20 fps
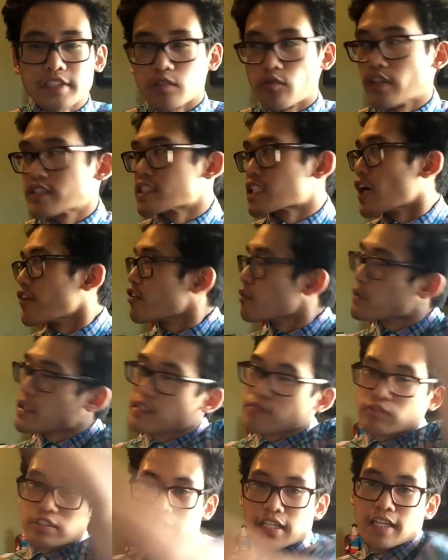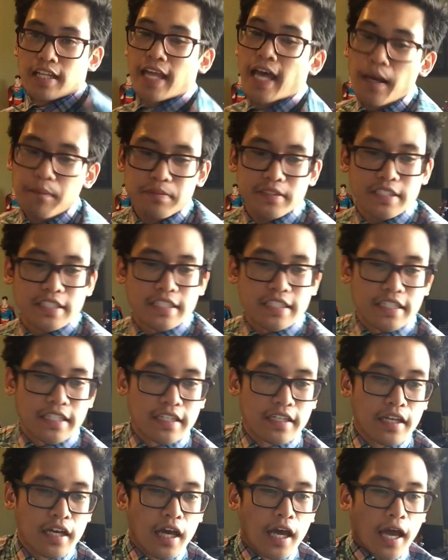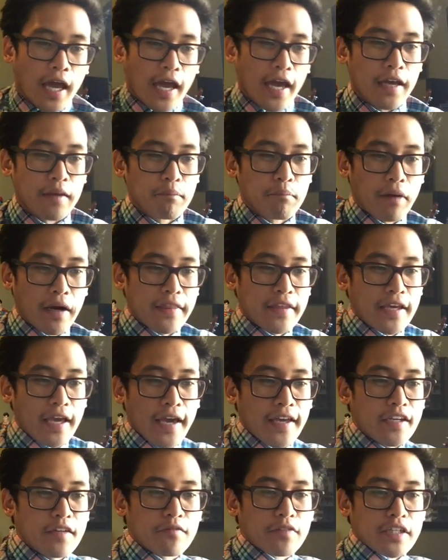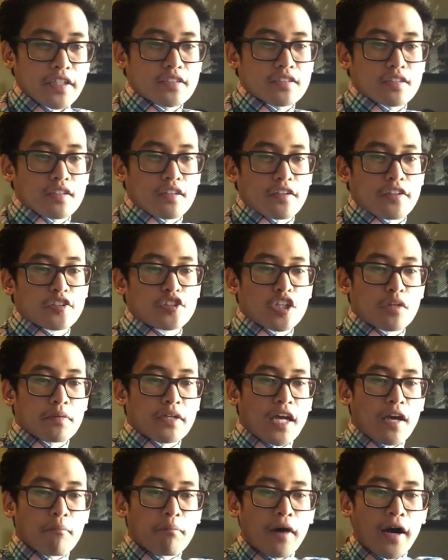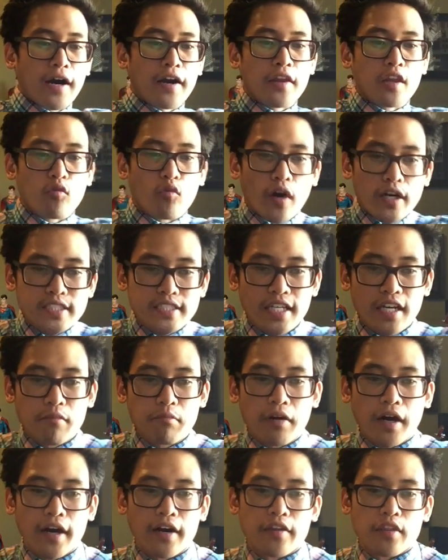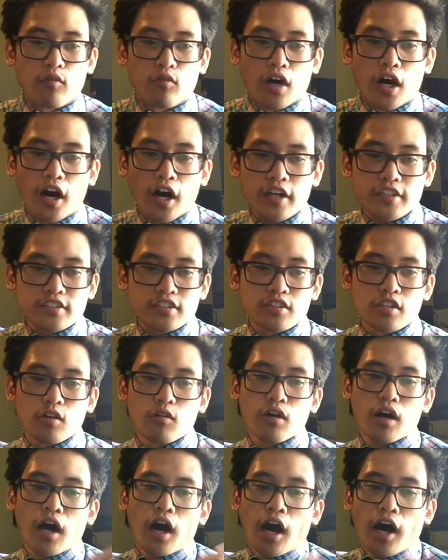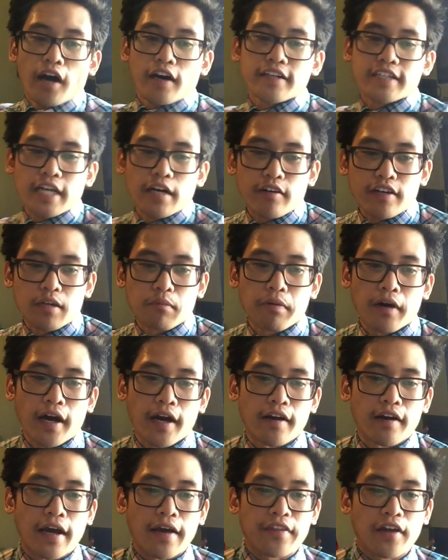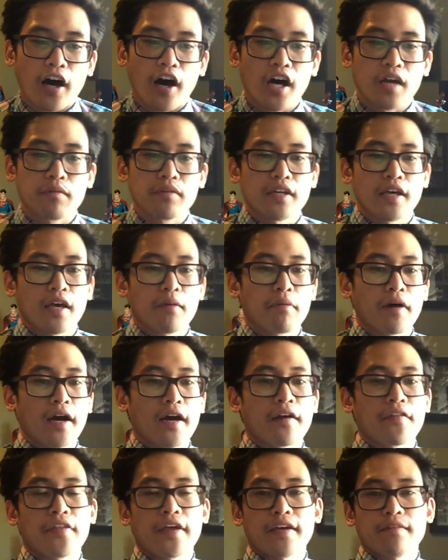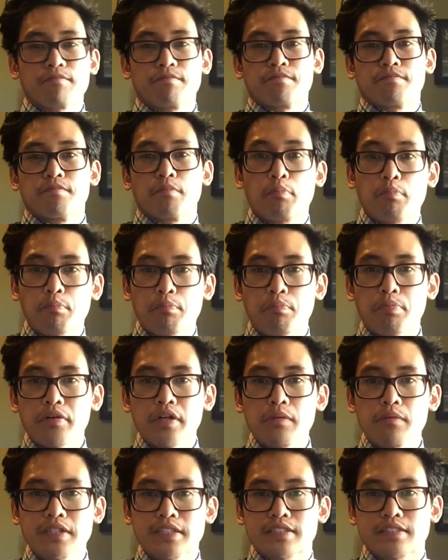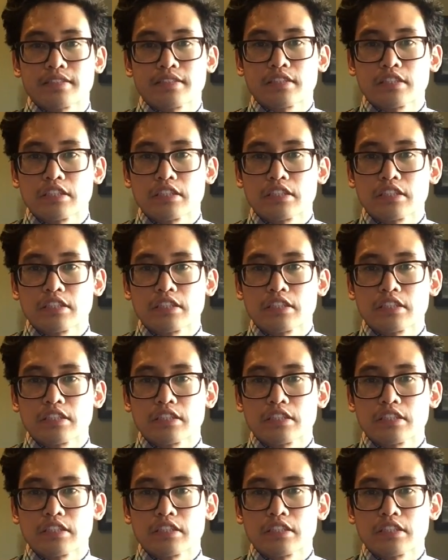The Russian government was collapsing, and by the end of it, the German Empire, the Russian Empire, the Austro-Hungarian Empire, and the Ottoman Empire, they pretty much